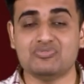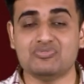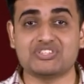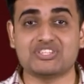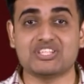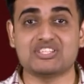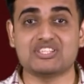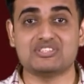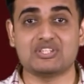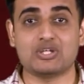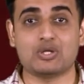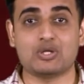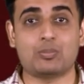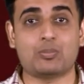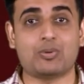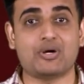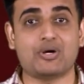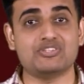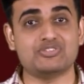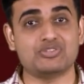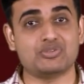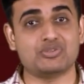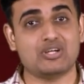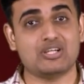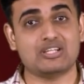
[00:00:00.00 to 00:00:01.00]
which is
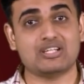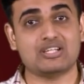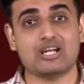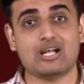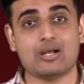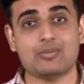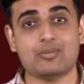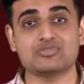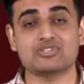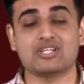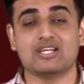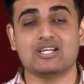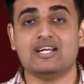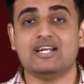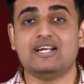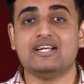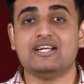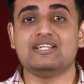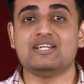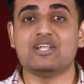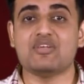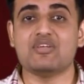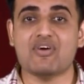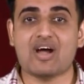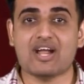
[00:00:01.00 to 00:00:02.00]
0.08 grams,
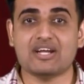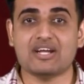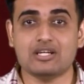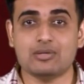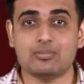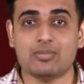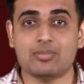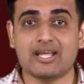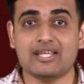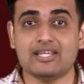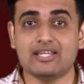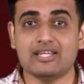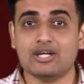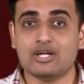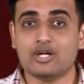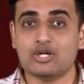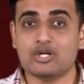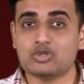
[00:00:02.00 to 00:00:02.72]
divided by